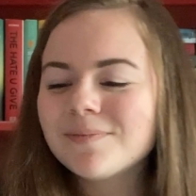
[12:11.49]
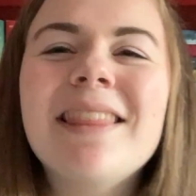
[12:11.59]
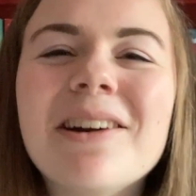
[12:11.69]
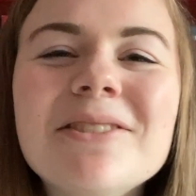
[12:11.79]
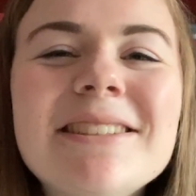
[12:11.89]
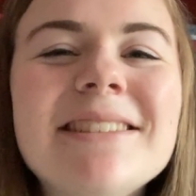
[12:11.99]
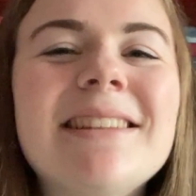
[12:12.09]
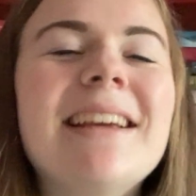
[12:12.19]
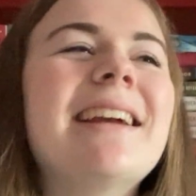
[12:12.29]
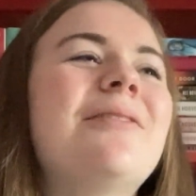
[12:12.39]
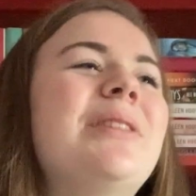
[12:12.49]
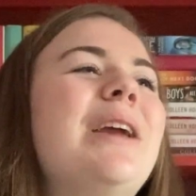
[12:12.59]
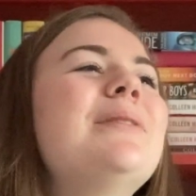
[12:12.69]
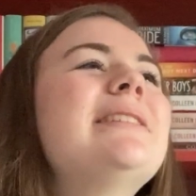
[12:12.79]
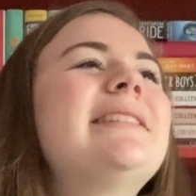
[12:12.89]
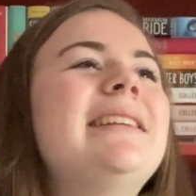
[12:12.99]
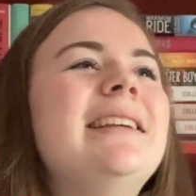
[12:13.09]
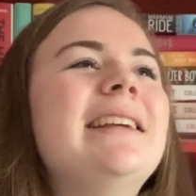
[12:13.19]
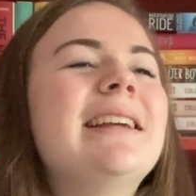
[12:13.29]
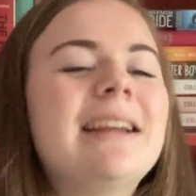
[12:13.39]
There was this thing when they were
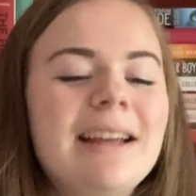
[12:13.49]
skiing,